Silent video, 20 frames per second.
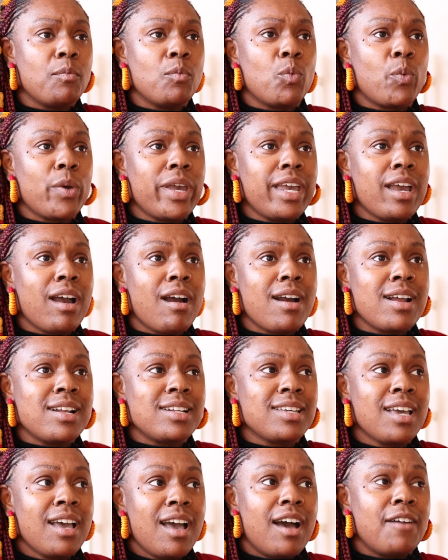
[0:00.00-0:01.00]
We
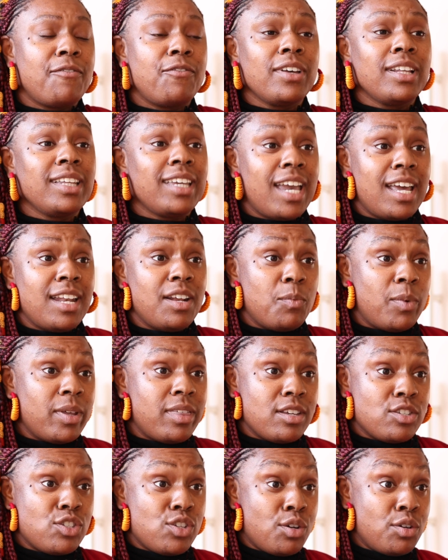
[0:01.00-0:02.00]
aren't affiliated
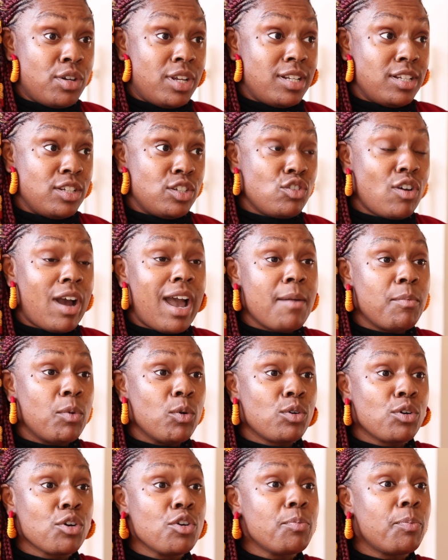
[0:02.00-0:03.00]
with a certain
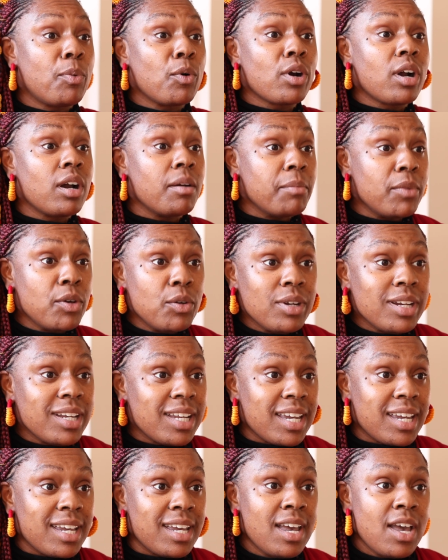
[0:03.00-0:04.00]
tribal group or
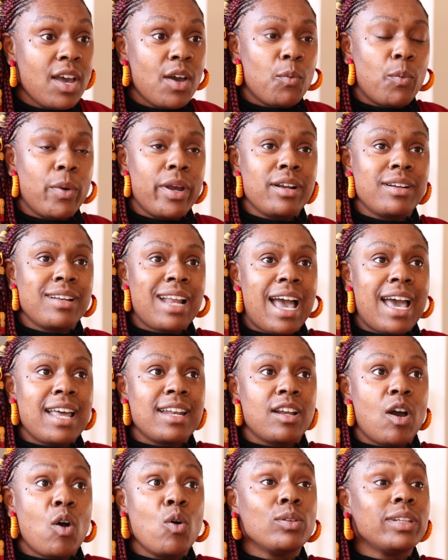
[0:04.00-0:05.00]
community. We're
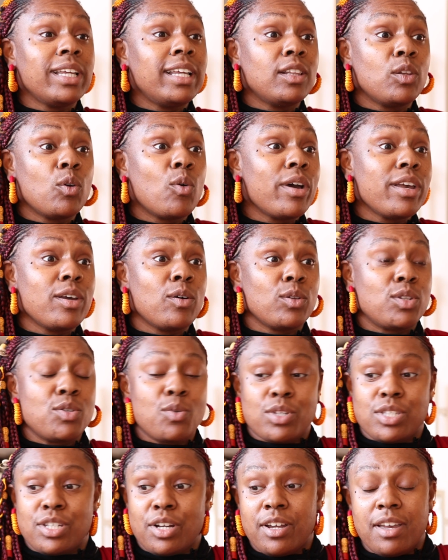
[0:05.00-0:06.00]
not only loyal
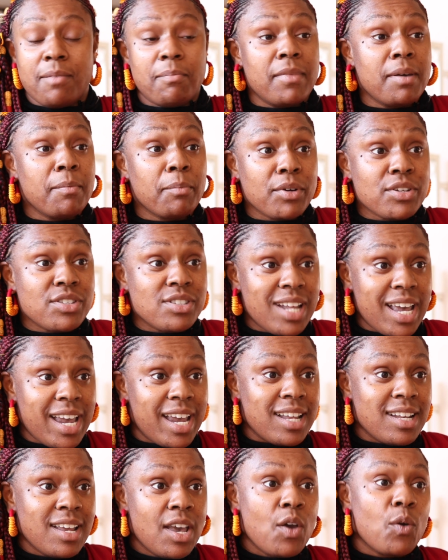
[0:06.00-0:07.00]
to a certain member
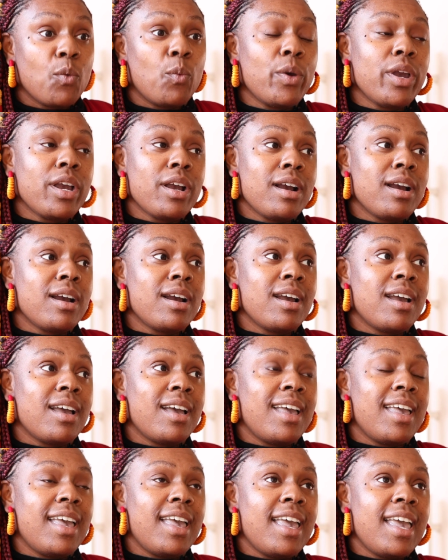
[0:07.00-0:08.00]
state. We're
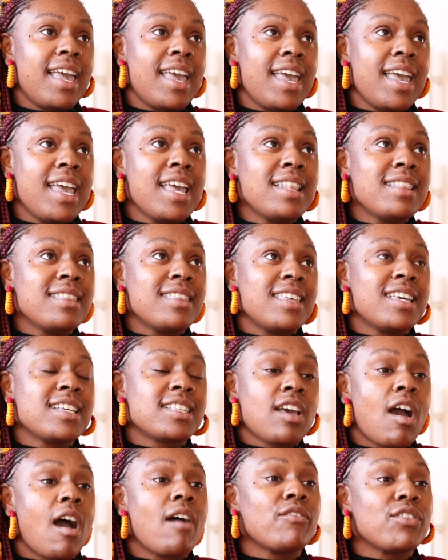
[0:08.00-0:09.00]
in
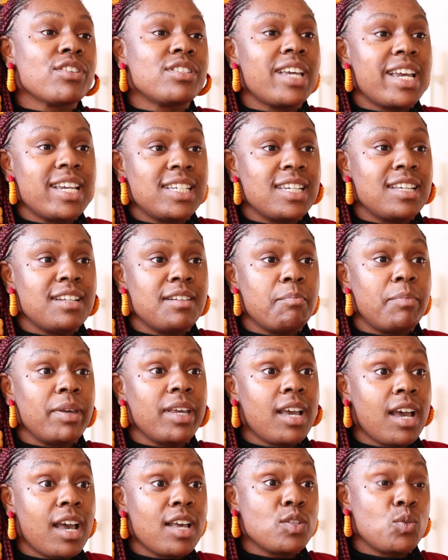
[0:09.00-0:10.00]
this conversation
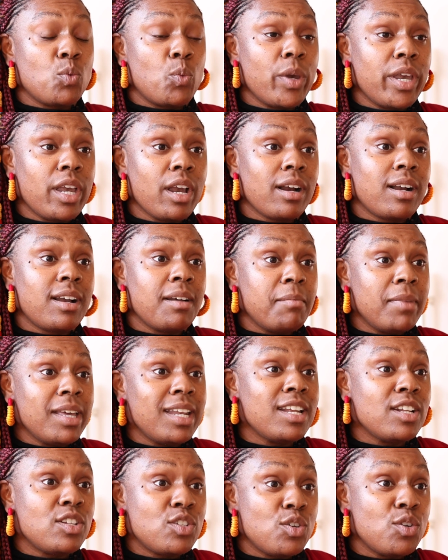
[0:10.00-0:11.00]
because we are
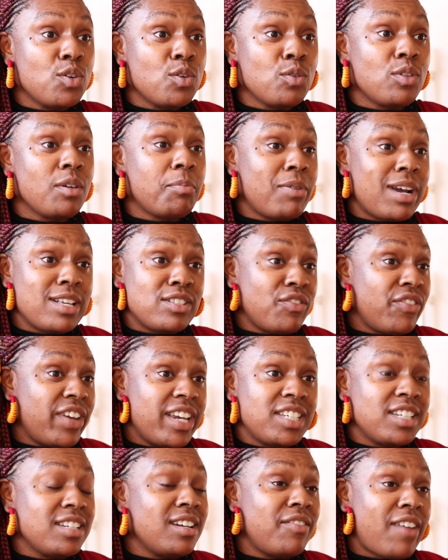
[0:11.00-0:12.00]
committed to the
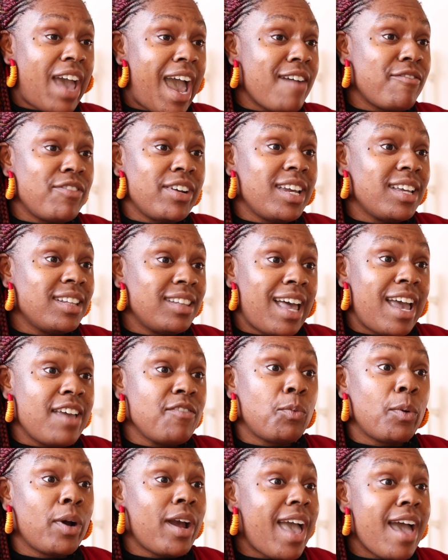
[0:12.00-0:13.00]
preservation of African
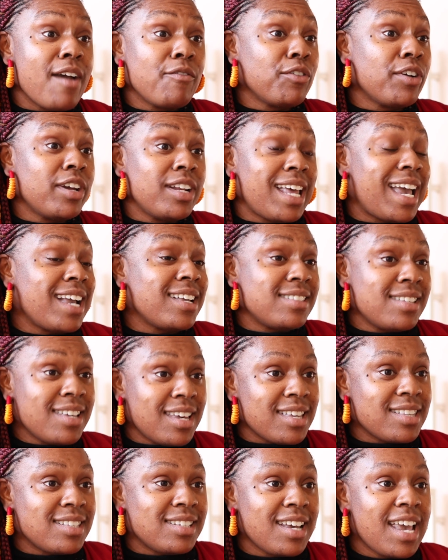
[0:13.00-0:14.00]
life wherever it
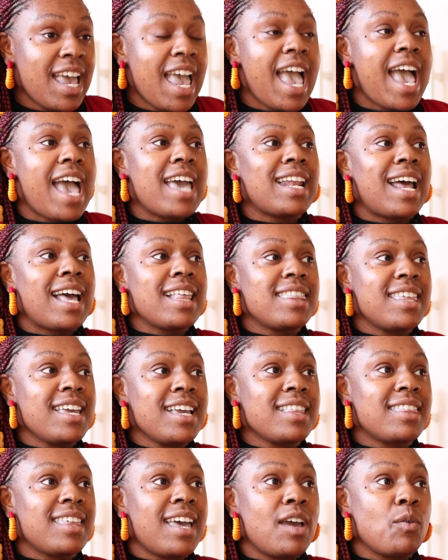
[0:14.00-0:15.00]
exists. And I
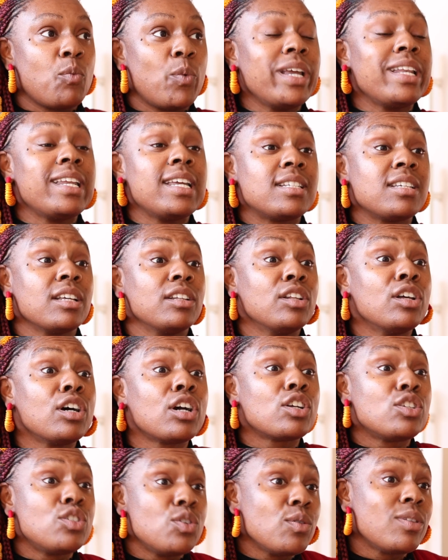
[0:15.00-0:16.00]
think that we need to
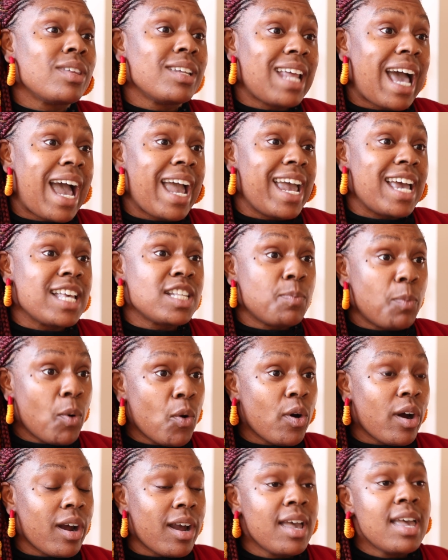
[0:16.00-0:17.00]
look to the
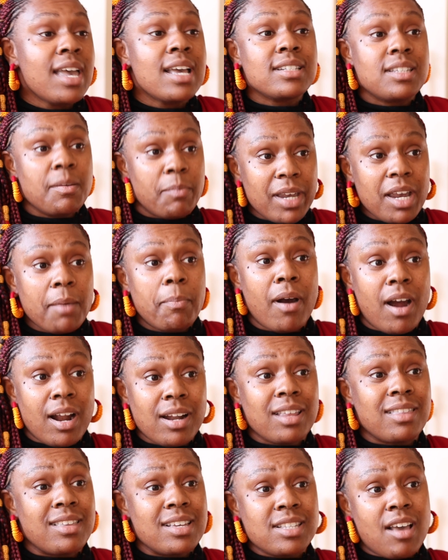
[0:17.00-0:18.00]
diaspora to be a
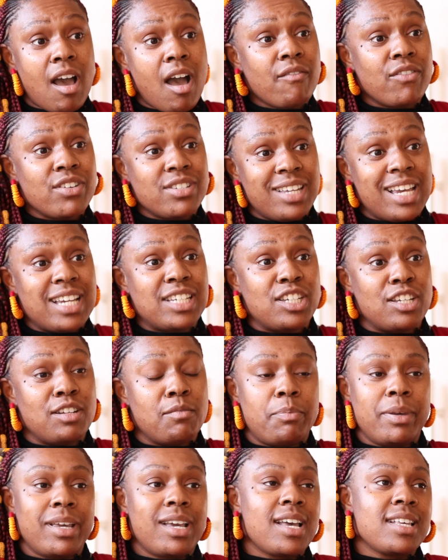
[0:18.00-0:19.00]
part of this
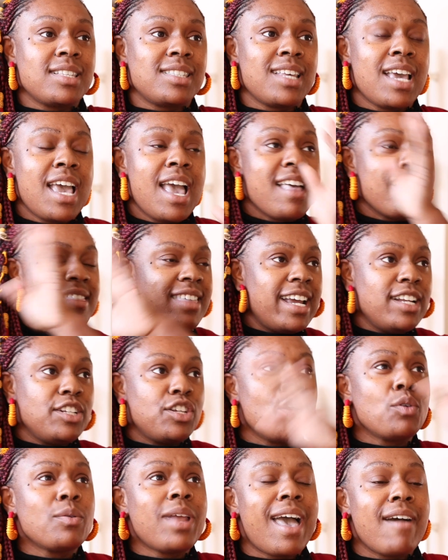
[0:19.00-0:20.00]
conversation because they
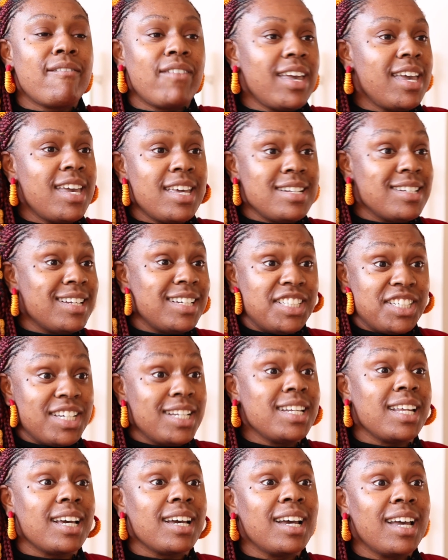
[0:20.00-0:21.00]
don't have a hidden
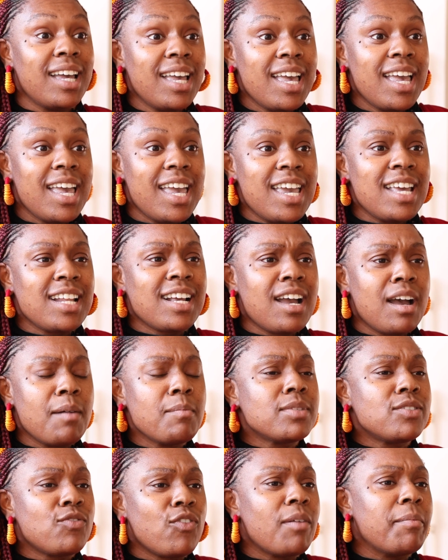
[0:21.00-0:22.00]
agenda. It
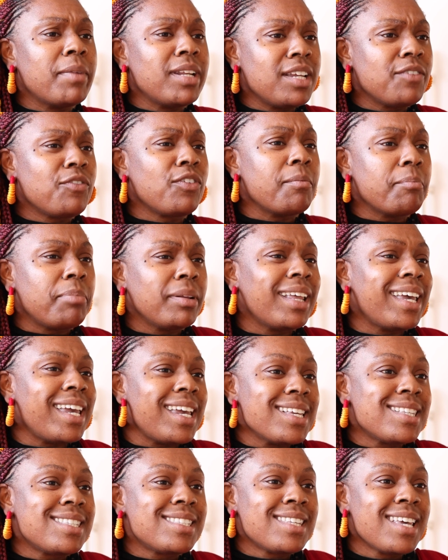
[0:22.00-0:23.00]
comes from a different
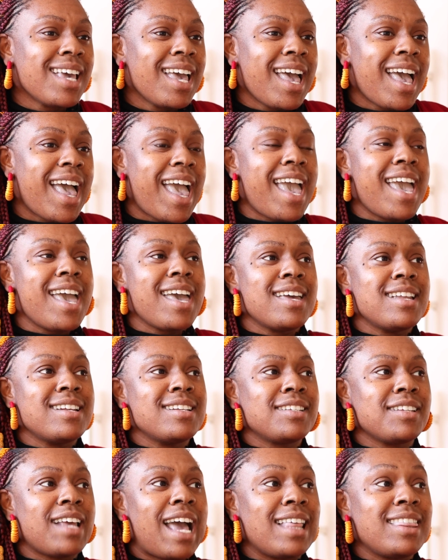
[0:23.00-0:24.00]
place.
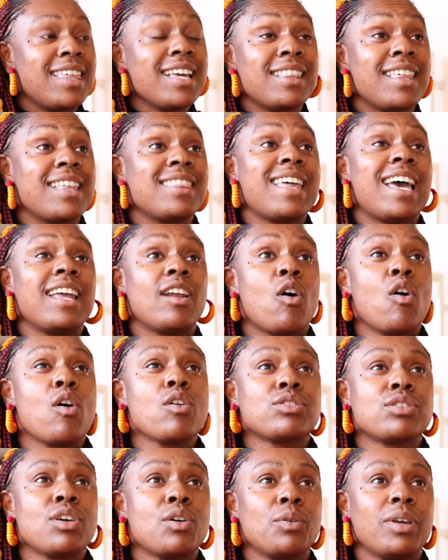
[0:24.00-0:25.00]
And I think that that
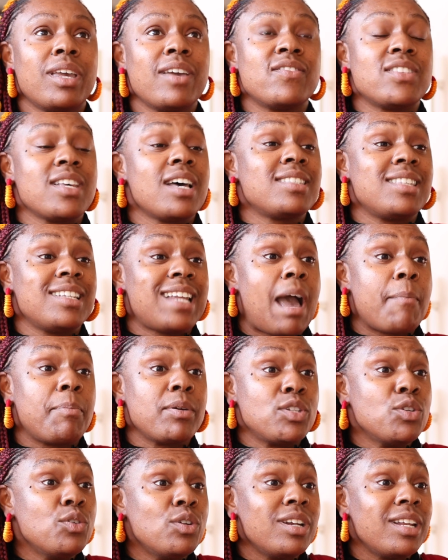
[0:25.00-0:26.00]
also gives us an
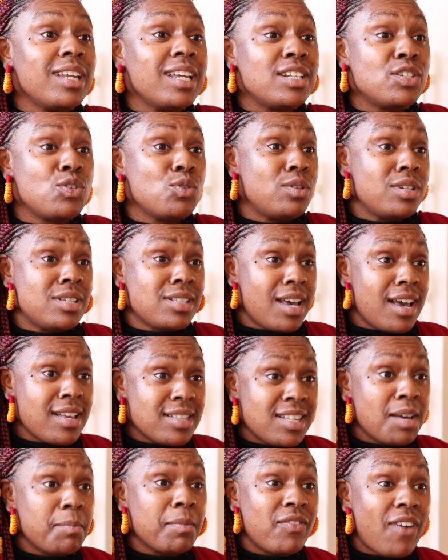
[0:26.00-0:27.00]
opportunity to
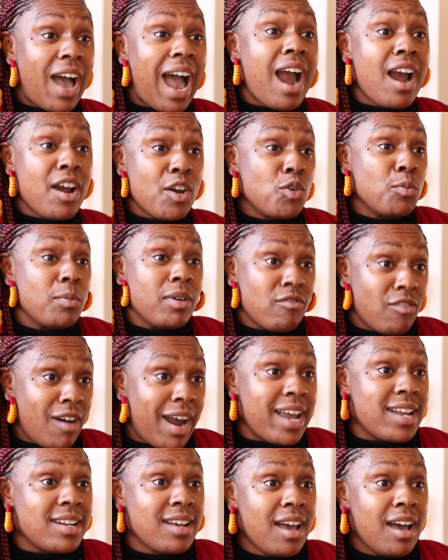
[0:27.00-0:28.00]
discuss some of our human
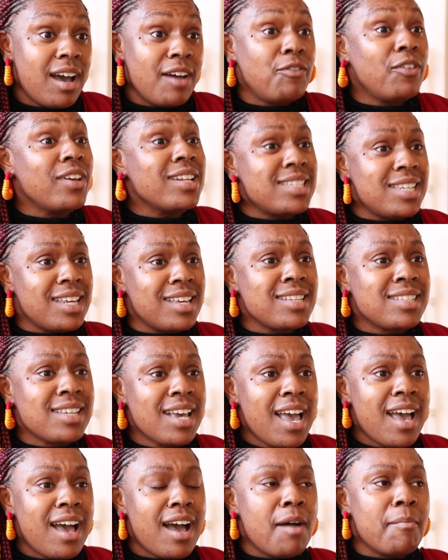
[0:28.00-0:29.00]
rights offenses.
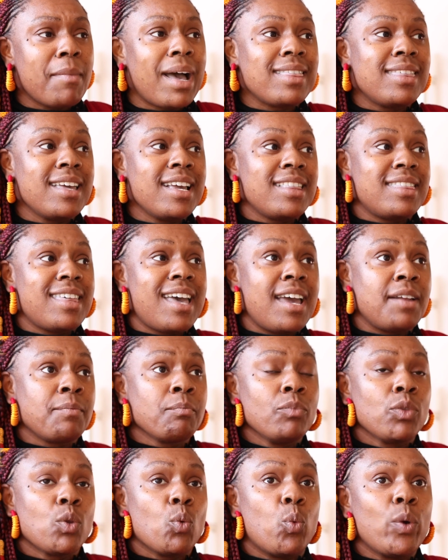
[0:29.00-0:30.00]
I think that
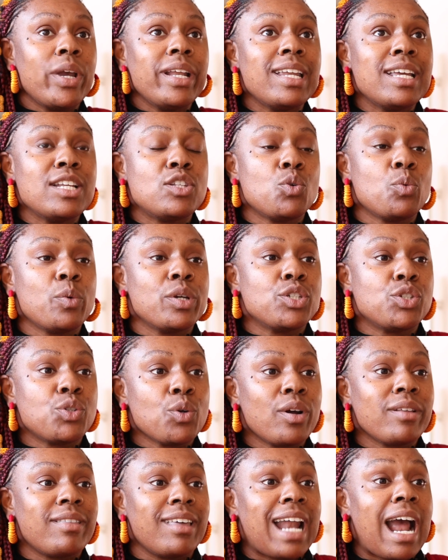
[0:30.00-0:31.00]
we need to
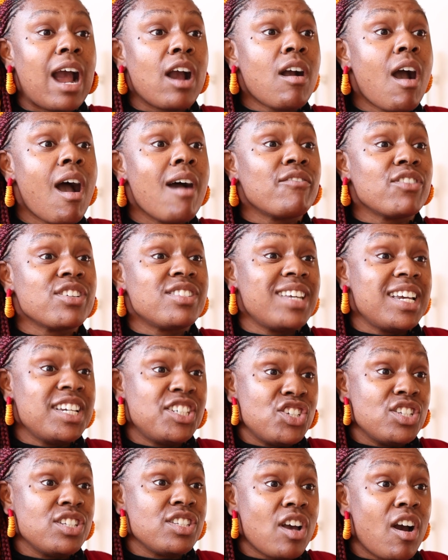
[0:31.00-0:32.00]
ensure that our
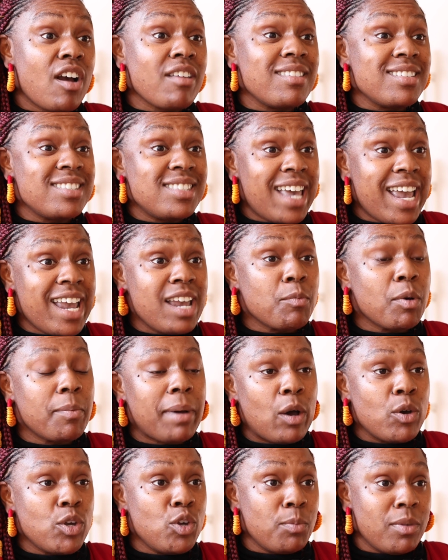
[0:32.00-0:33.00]
conversations are the same
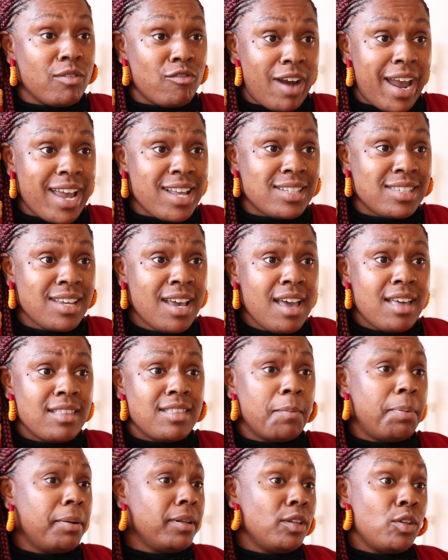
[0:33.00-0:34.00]
about human rights.
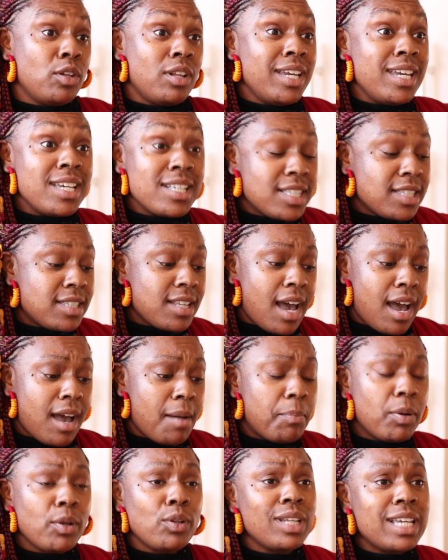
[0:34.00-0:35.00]
The
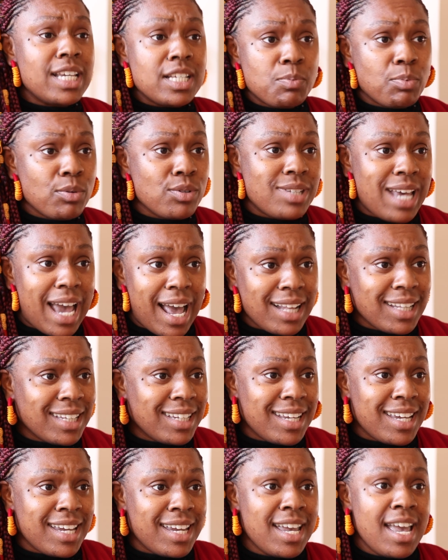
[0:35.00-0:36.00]
police
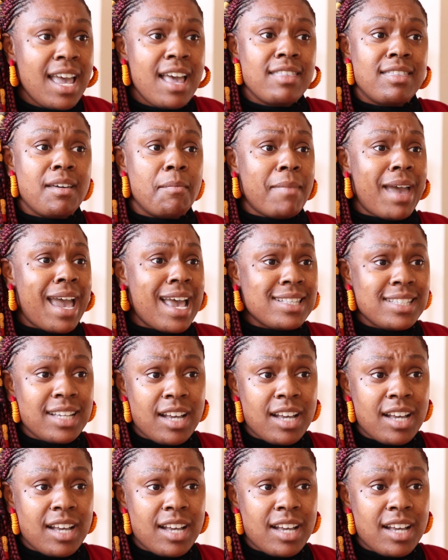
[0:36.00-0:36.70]
brutality, the mass